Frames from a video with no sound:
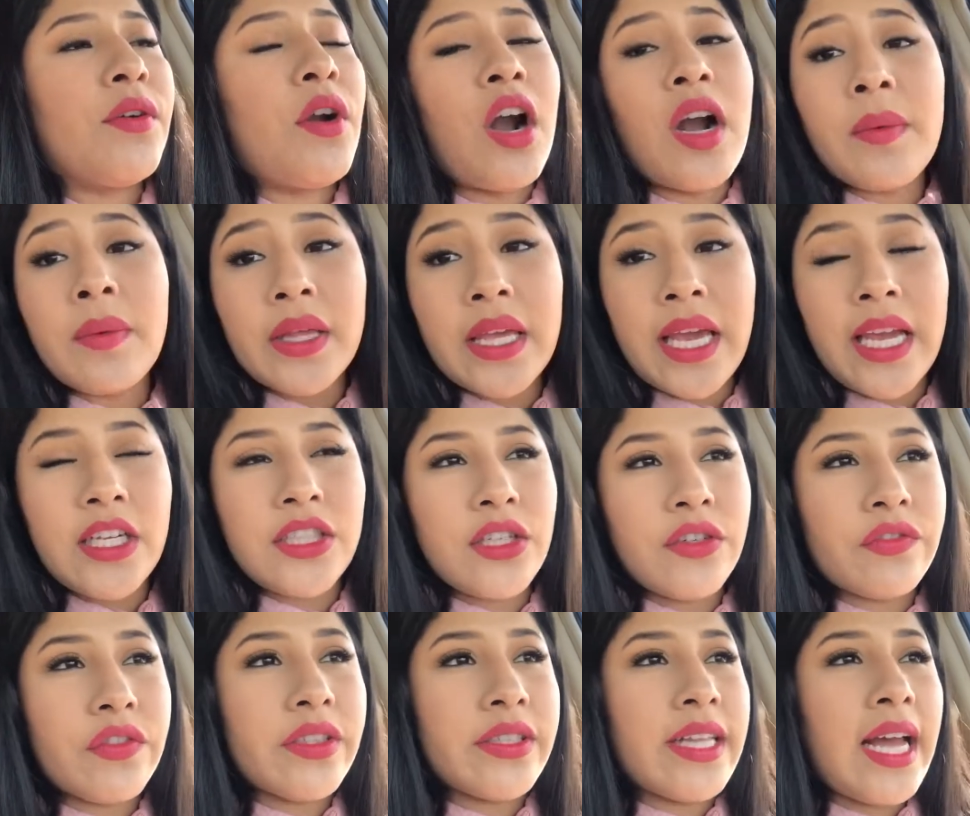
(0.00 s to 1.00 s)
our
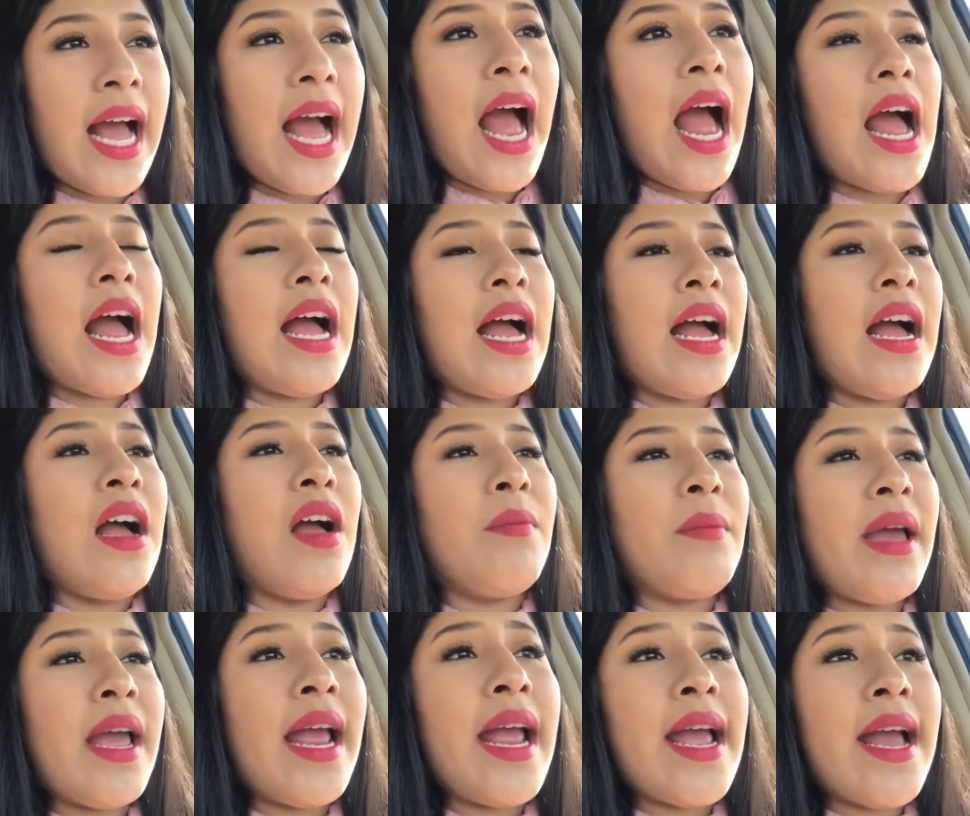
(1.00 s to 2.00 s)
application for that
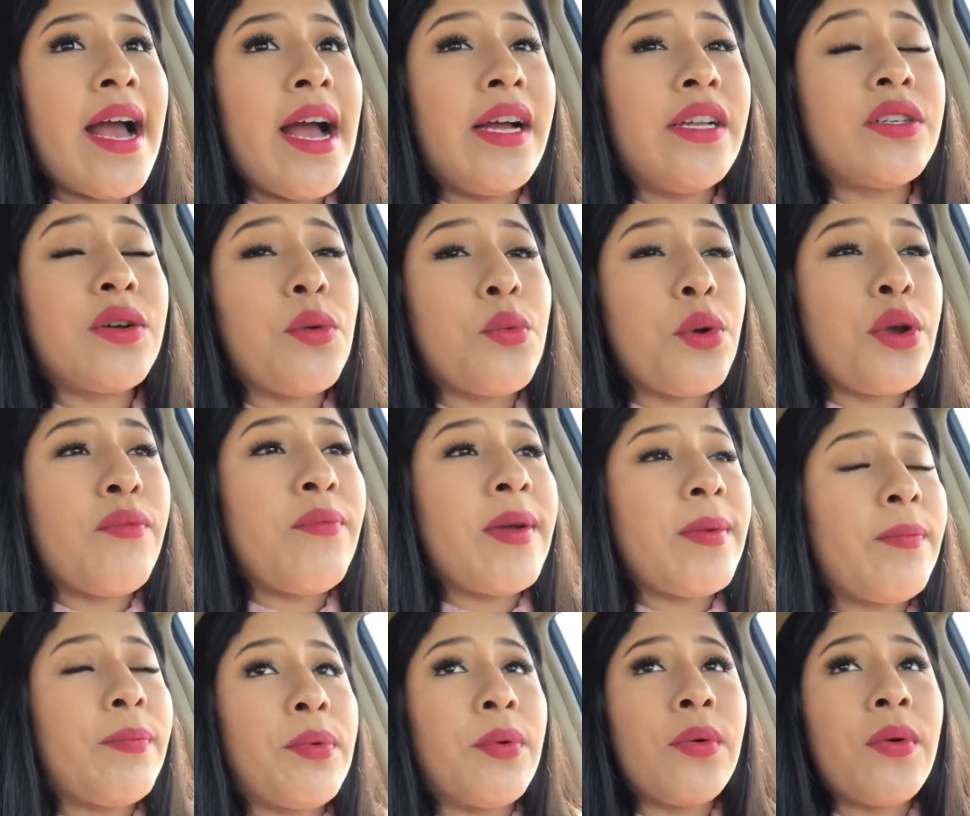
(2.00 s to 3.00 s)
um, and we've
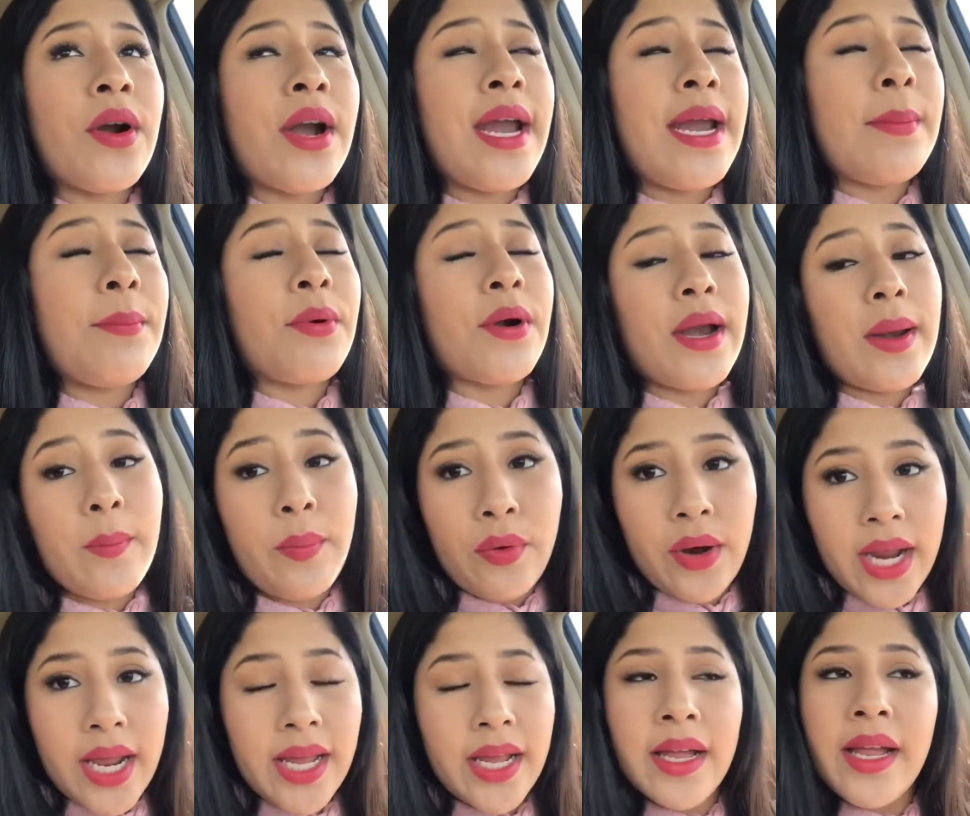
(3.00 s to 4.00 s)
been praying praying
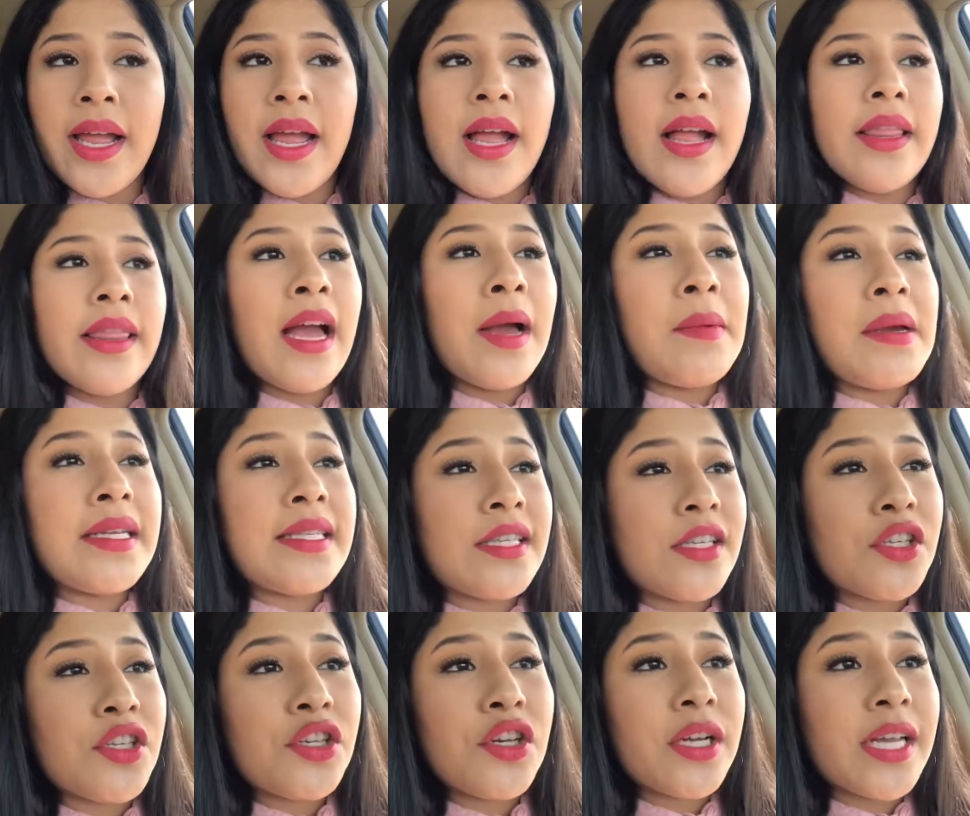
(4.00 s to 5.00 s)
praying that my
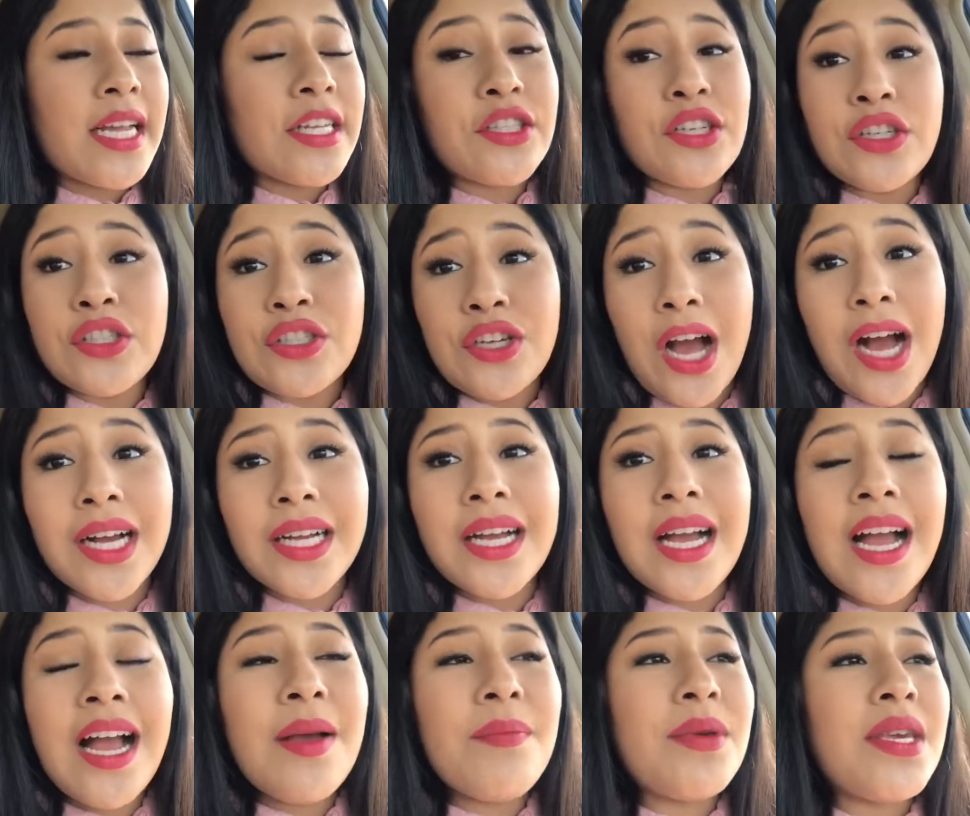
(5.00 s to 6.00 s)
sister gets her
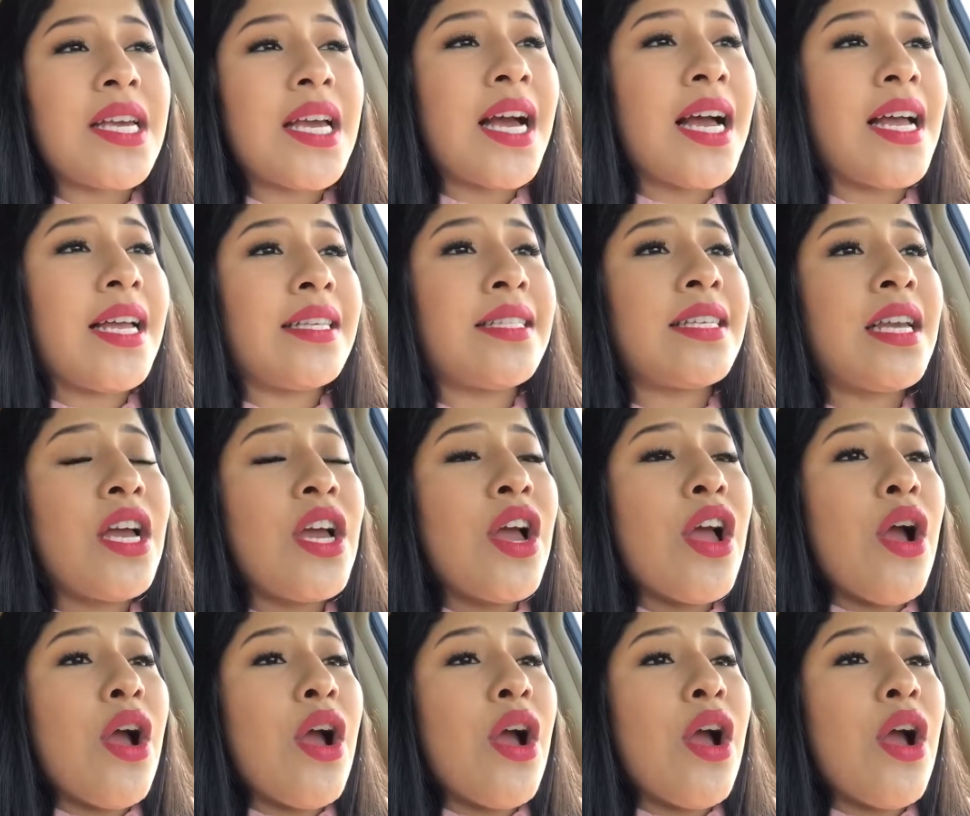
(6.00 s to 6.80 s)
DACA because